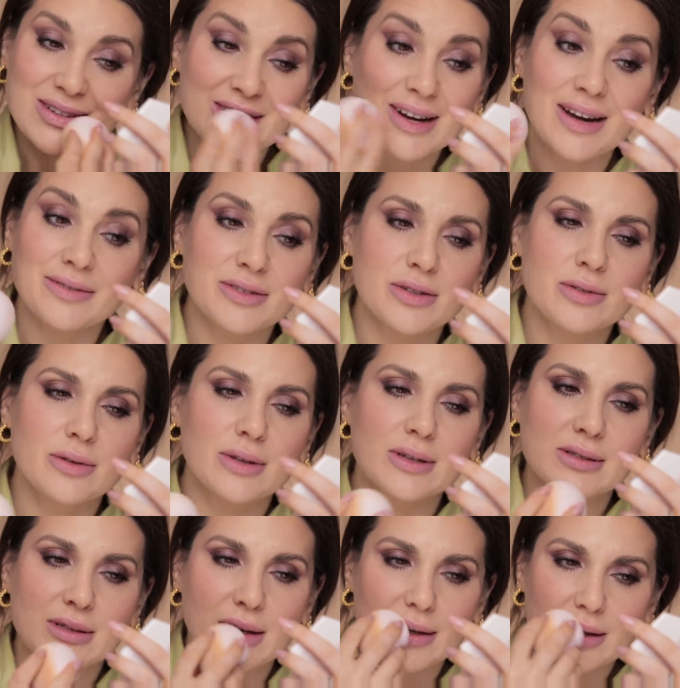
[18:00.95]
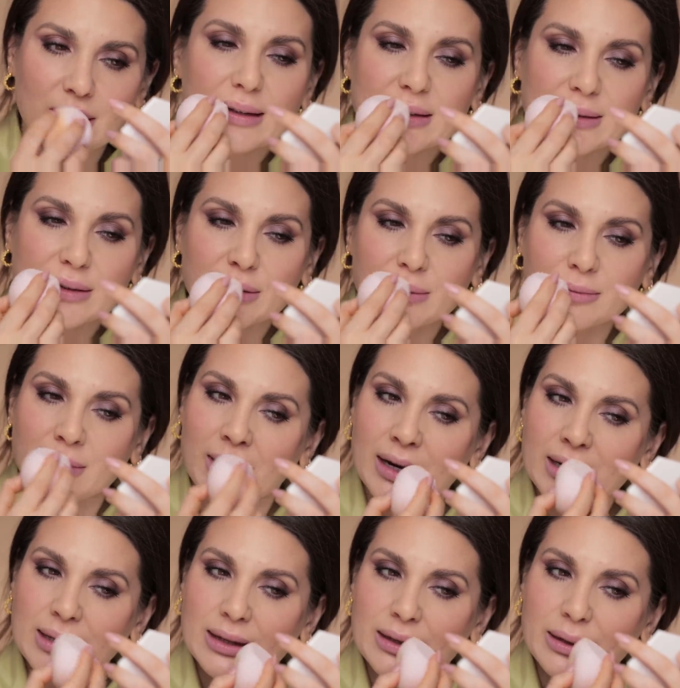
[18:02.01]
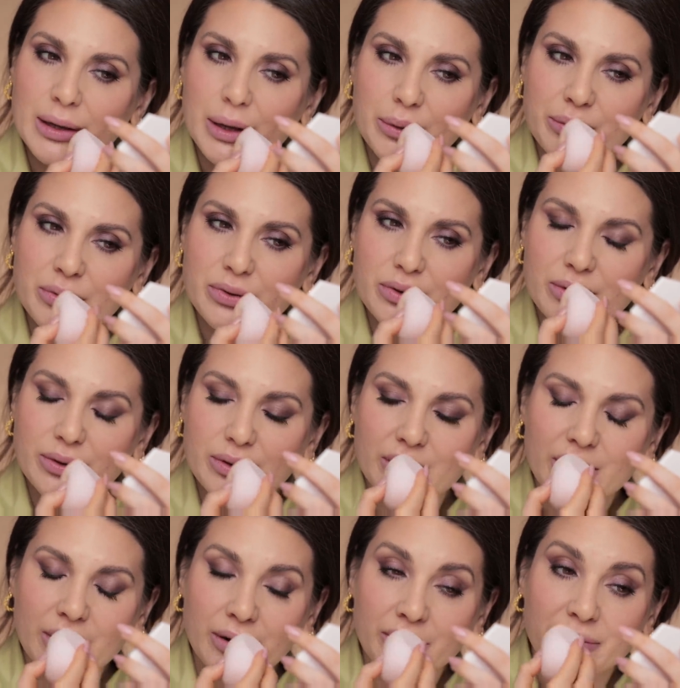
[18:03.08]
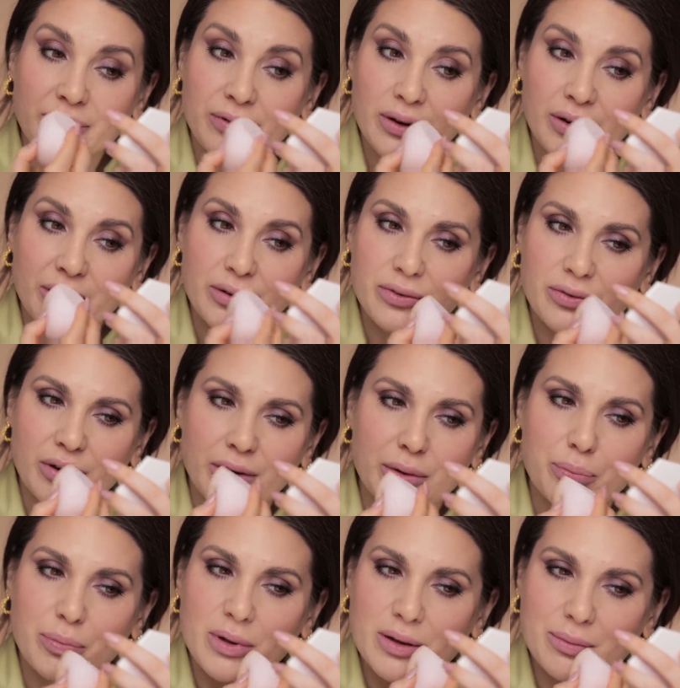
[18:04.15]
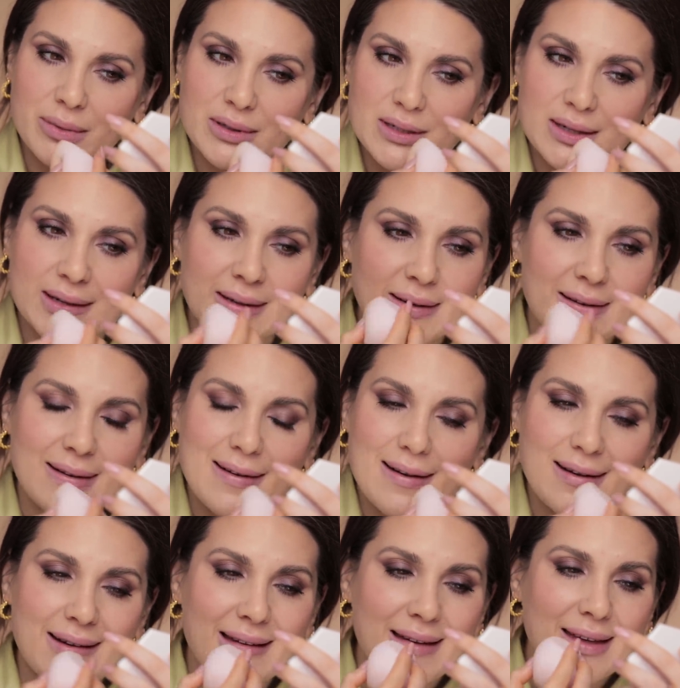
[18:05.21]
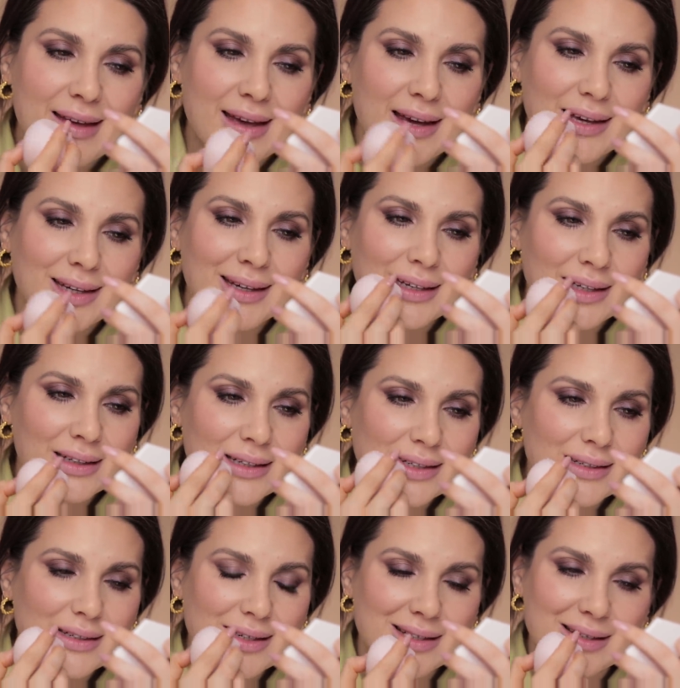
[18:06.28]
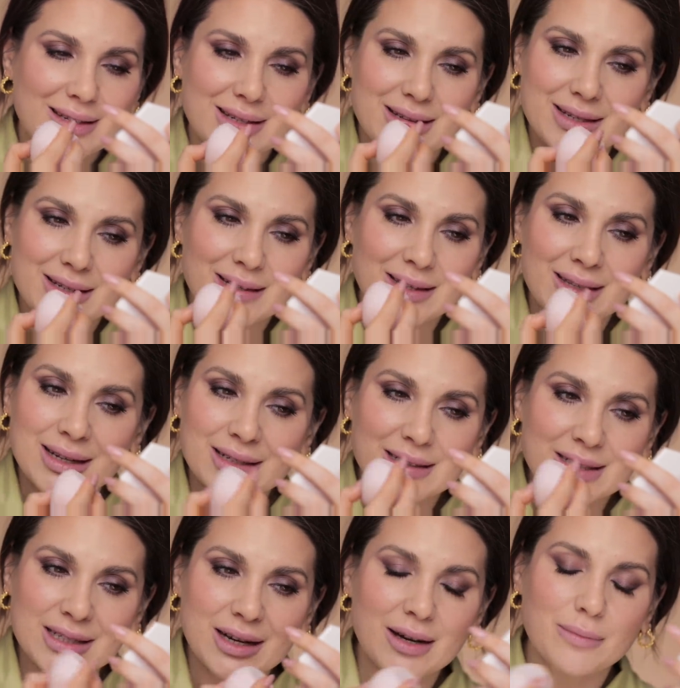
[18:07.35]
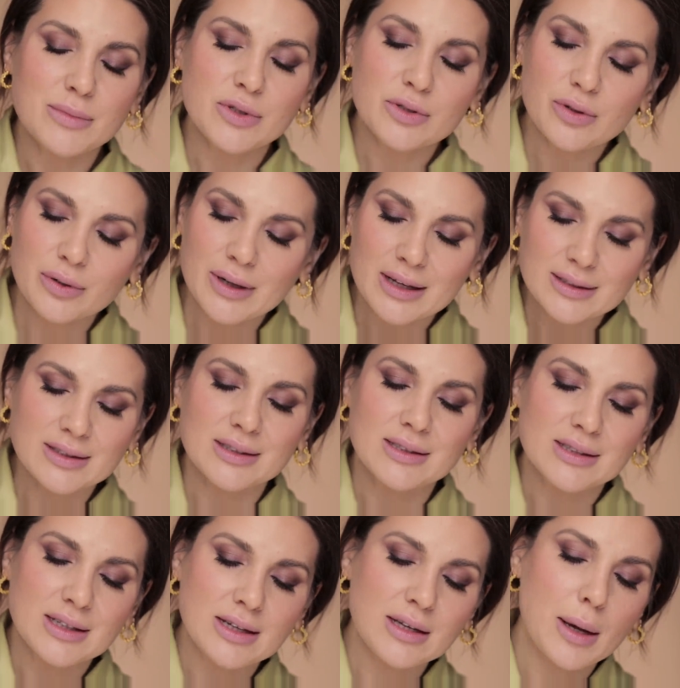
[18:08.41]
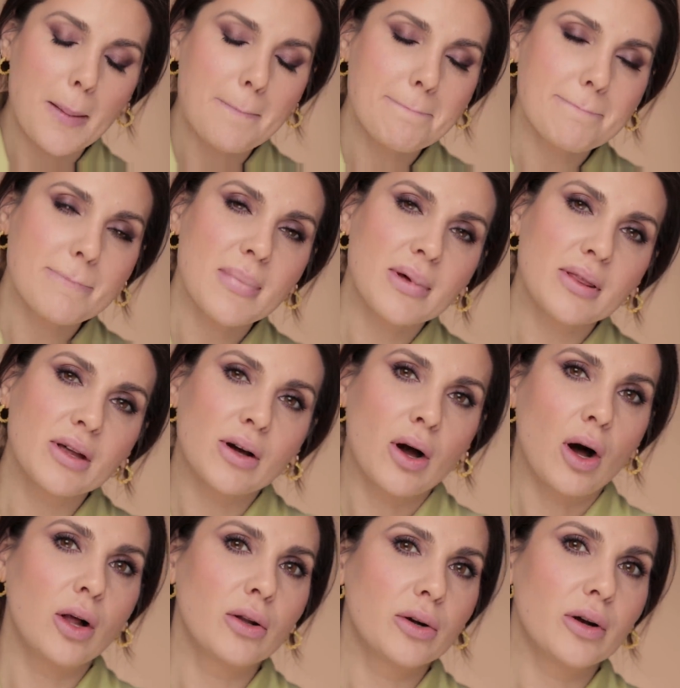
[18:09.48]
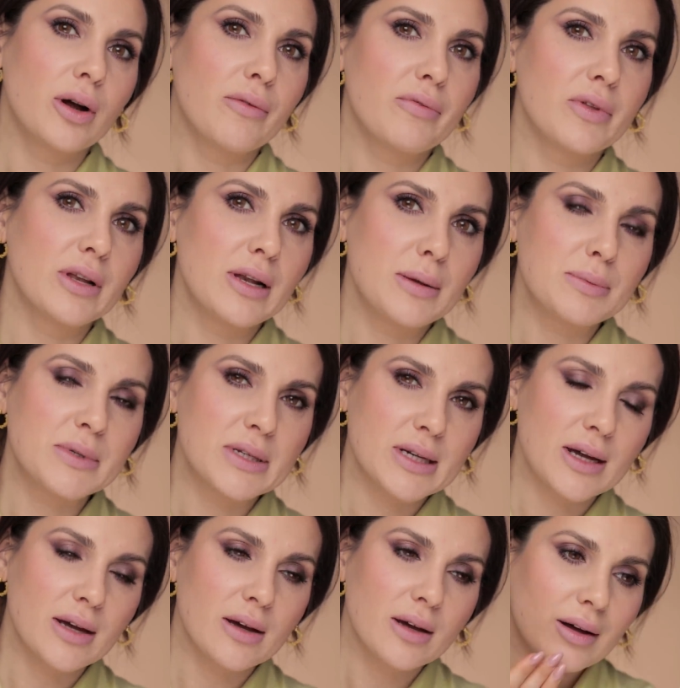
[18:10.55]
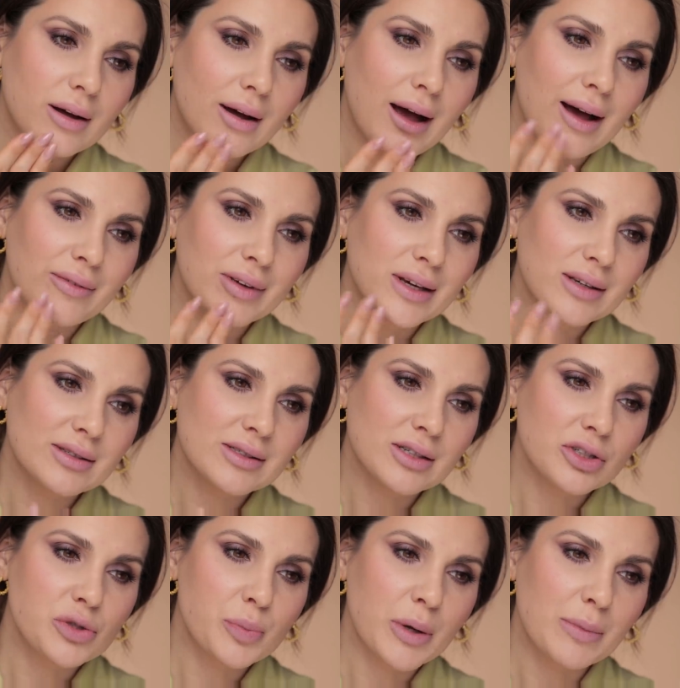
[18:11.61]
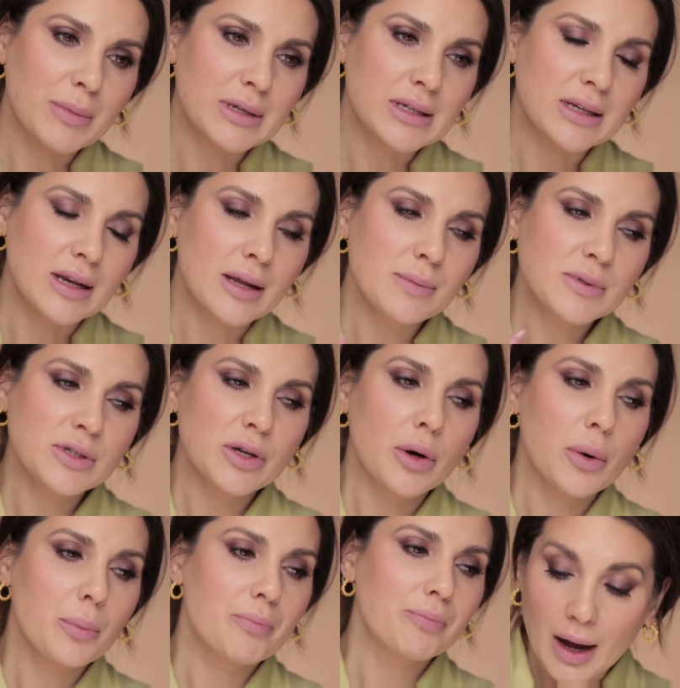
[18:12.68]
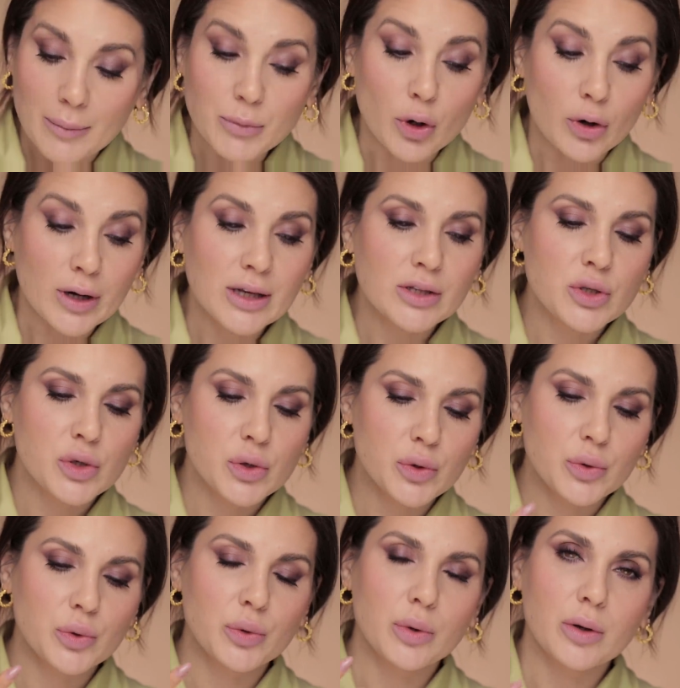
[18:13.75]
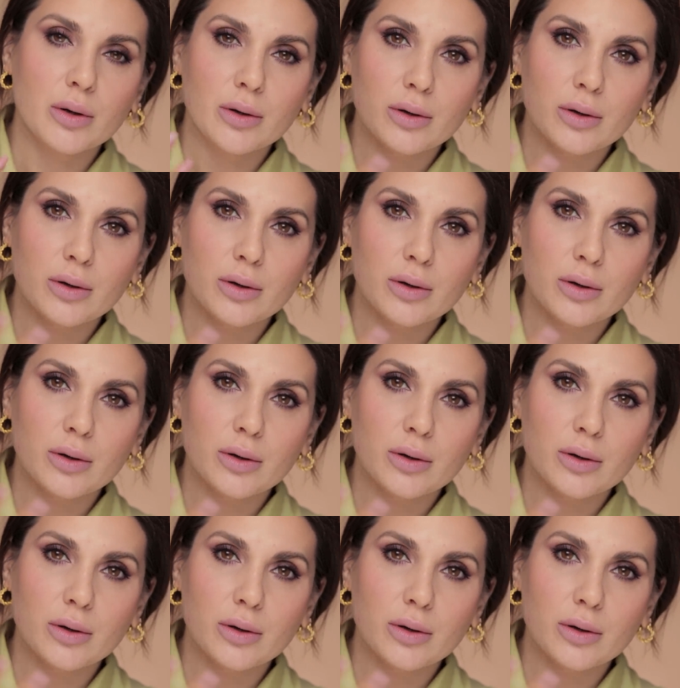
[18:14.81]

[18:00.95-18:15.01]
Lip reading: you don't have to do this. Like, so my lips are very, very pigmented. And a lot of times you don't get to see the color of the lipstick having such pigmented lips. So I'm going to